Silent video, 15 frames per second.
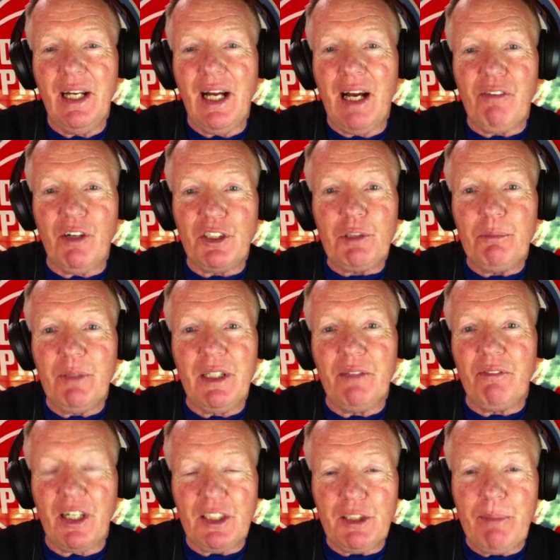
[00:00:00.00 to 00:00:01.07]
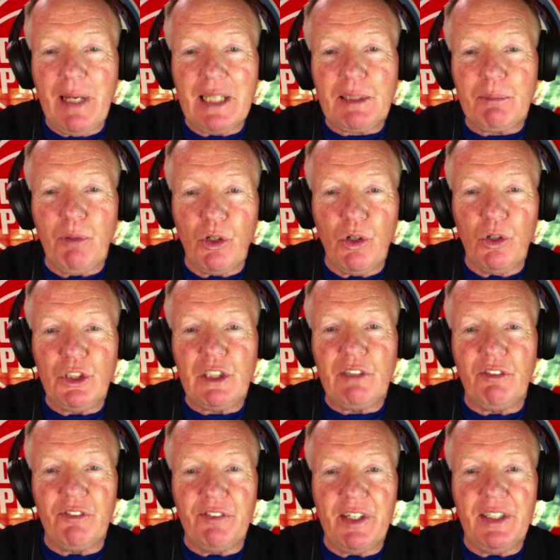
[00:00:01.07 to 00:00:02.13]
I've also been the varsity basketball coach of
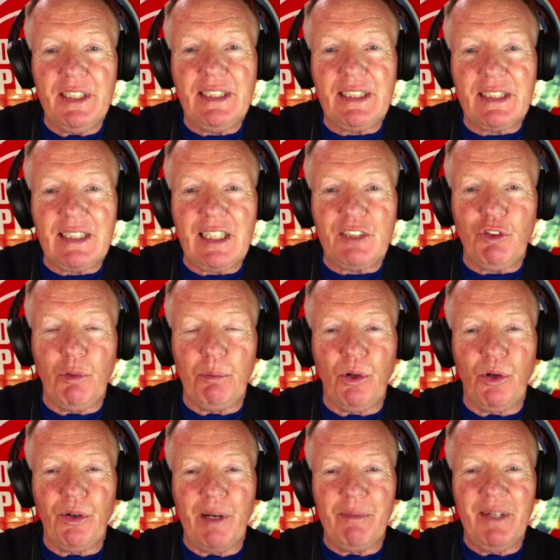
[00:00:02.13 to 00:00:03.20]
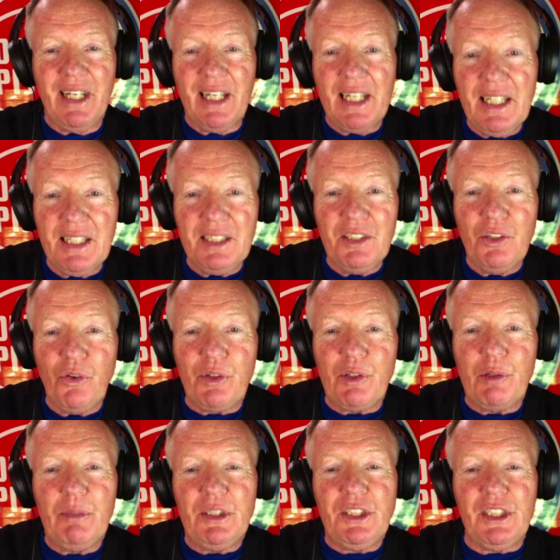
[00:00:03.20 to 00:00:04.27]
a very successful program in
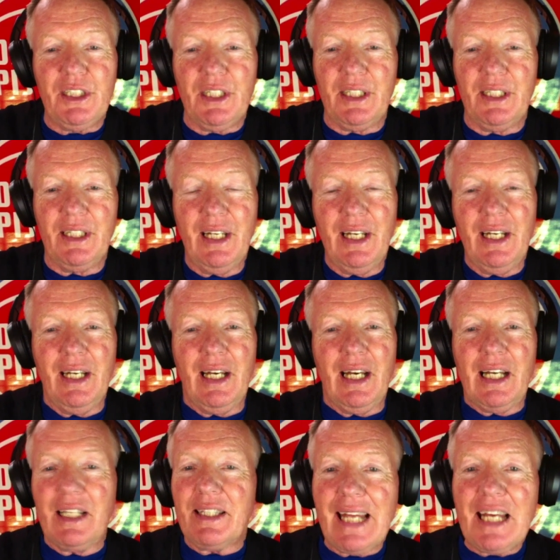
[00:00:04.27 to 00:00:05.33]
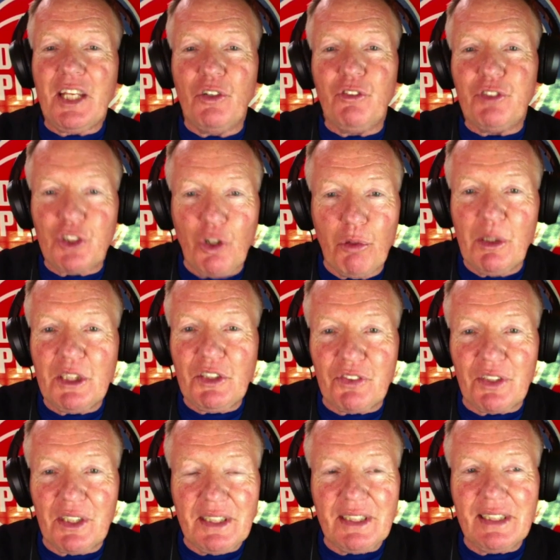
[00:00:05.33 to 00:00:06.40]
northern Michigan. Thank you so much for
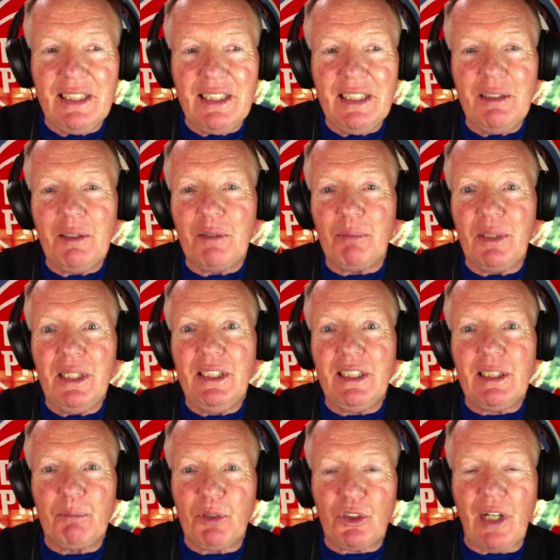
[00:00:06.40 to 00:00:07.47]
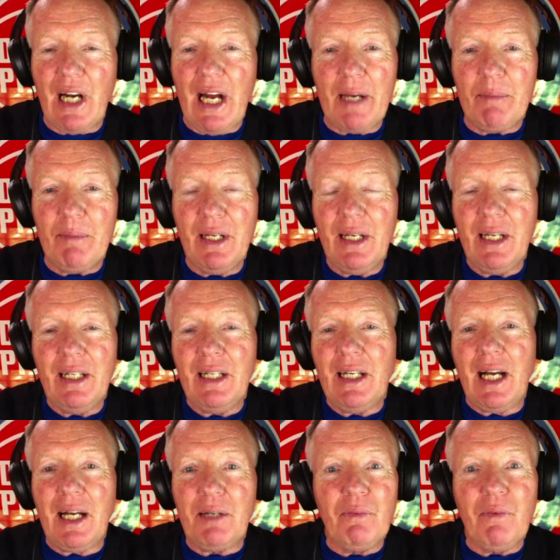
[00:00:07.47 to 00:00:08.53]
listening. Please subscribe.
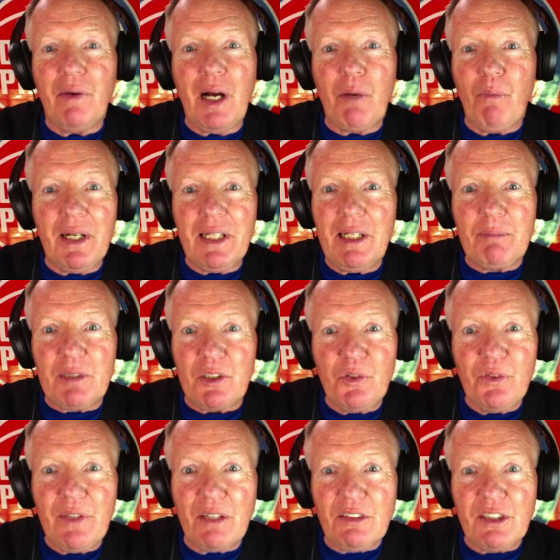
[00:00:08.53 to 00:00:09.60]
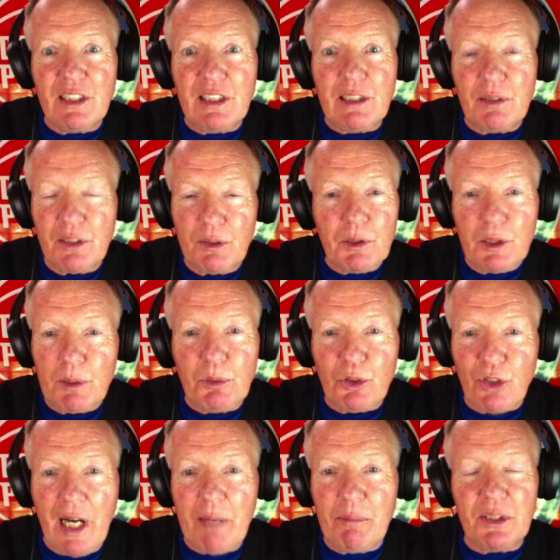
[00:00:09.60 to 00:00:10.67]
I want to get up to 2,000
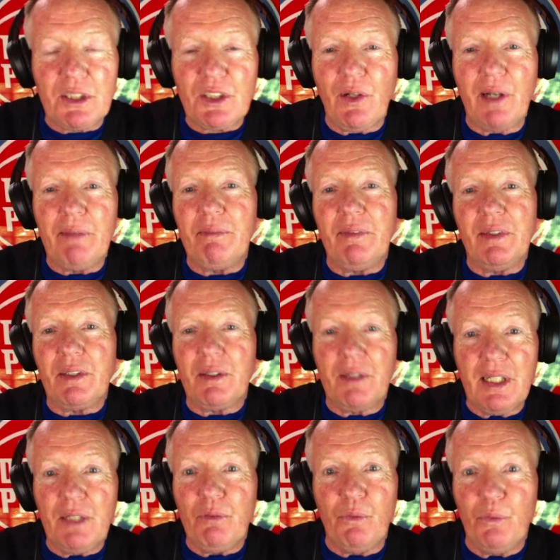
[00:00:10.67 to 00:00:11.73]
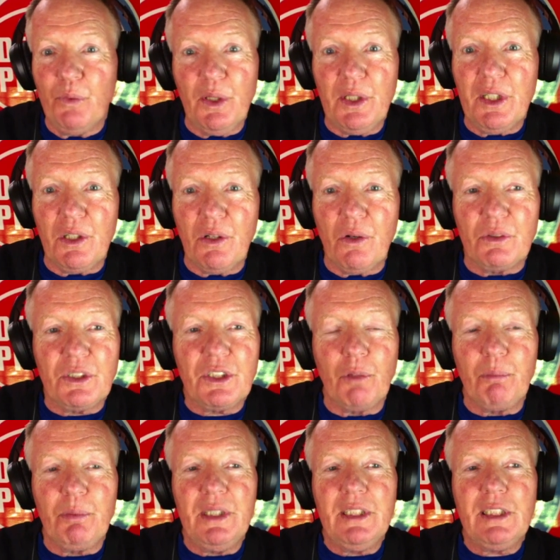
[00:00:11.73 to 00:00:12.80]
subscribers, so I'm getting really close. So
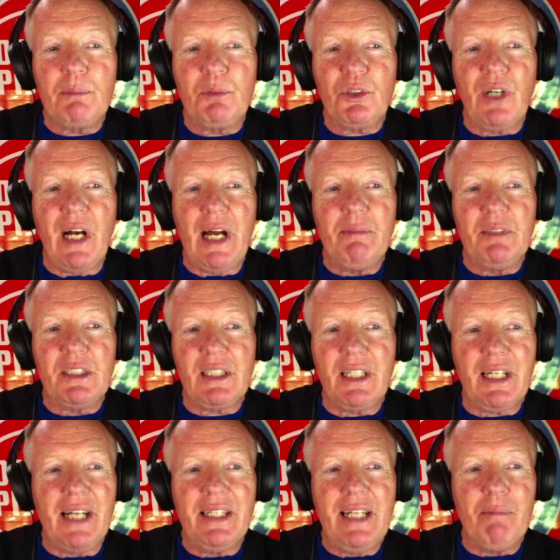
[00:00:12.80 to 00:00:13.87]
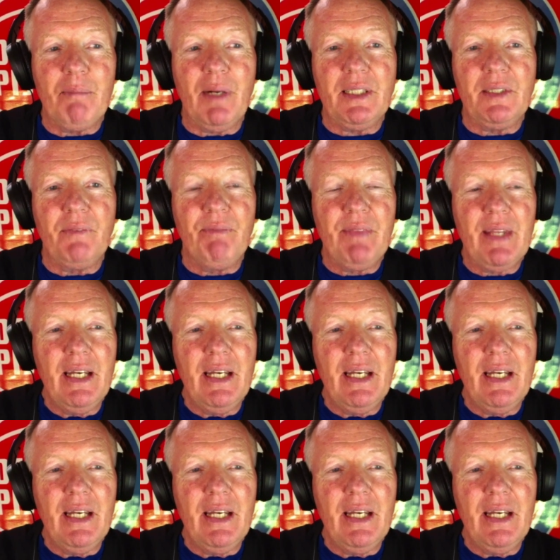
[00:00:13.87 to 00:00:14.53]
please subscribe. Just click on that button.